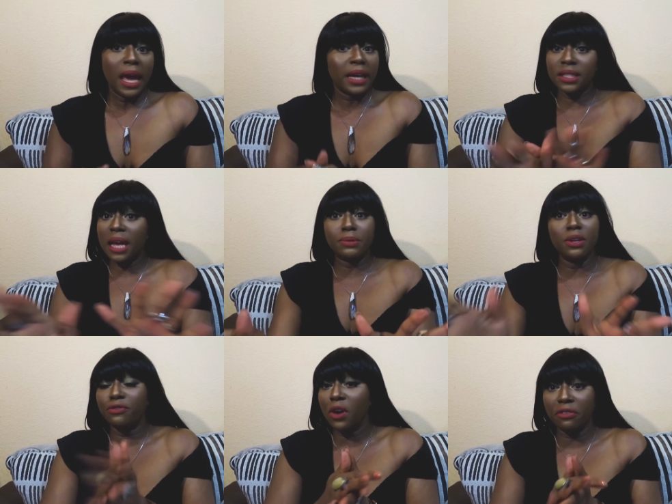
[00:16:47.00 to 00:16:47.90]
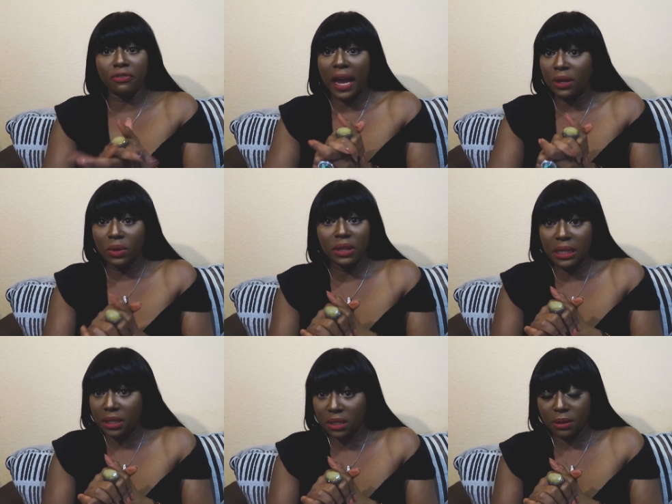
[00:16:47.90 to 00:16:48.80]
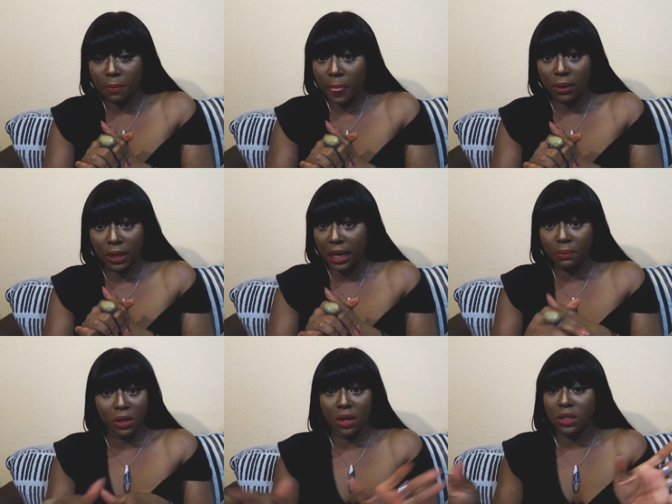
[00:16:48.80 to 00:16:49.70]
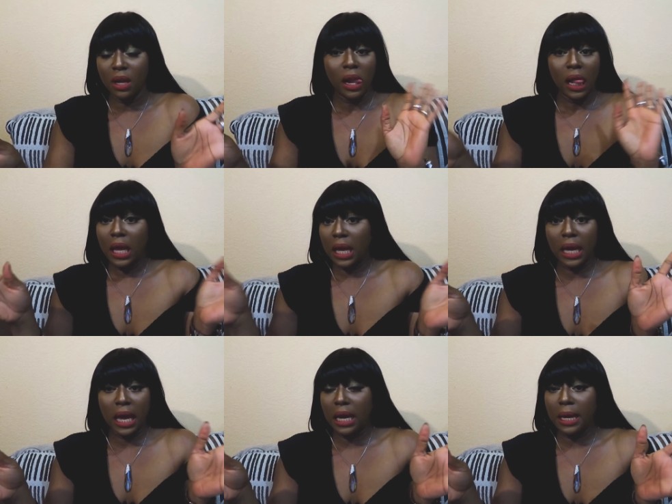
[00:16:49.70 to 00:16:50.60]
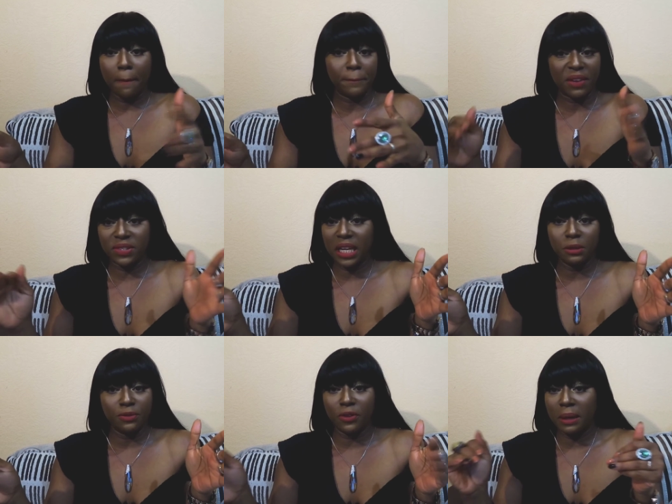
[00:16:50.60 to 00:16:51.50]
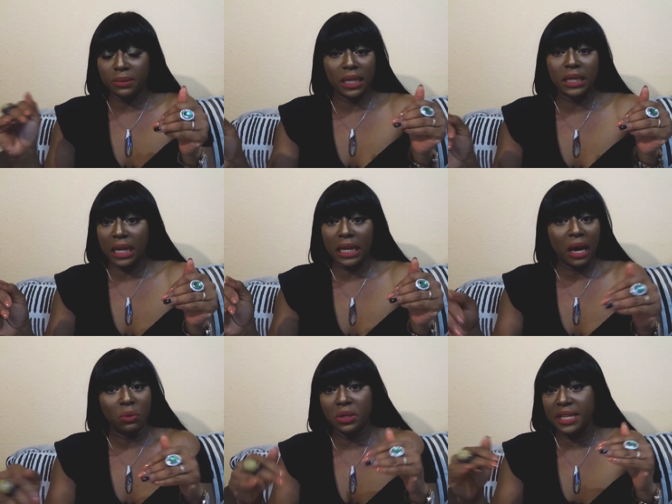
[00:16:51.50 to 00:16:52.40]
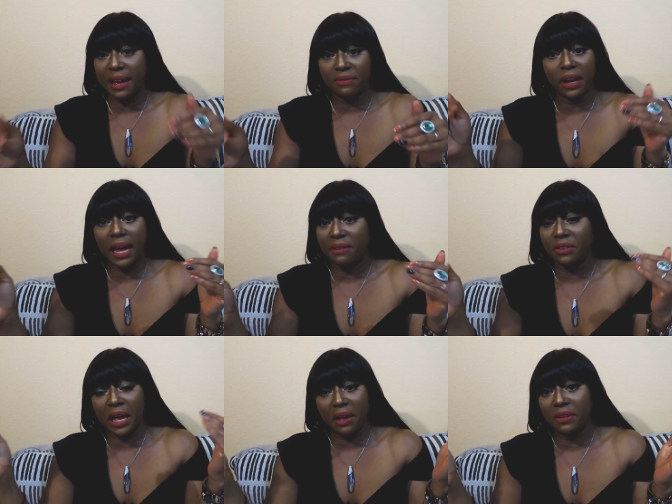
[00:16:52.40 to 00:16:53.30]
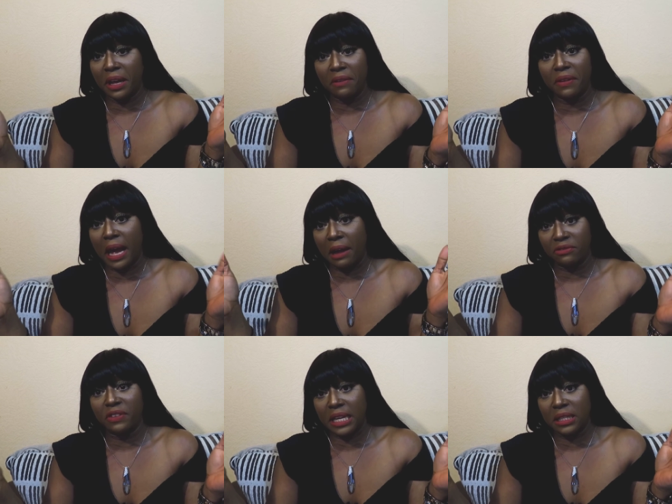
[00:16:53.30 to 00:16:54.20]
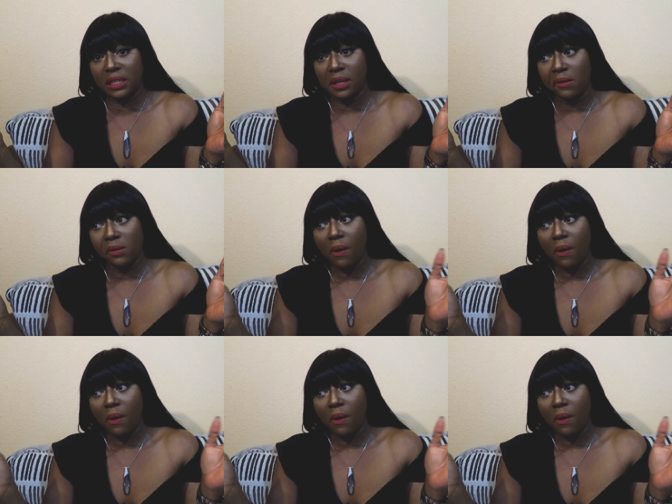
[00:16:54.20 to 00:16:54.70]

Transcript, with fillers: except if you are fine with it, okay? Because again, I've said it before and I'm saying it again, I will never, ever, ever, ever advise